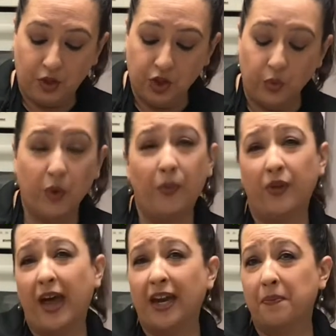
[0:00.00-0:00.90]
So we'll put
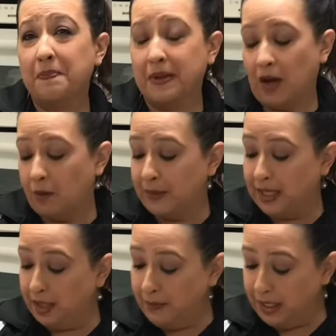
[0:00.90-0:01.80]
that on
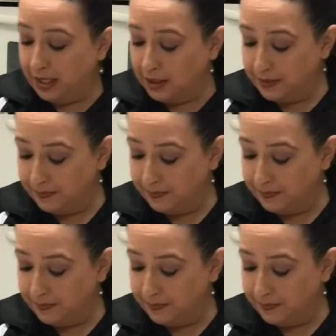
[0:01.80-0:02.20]
medium heat.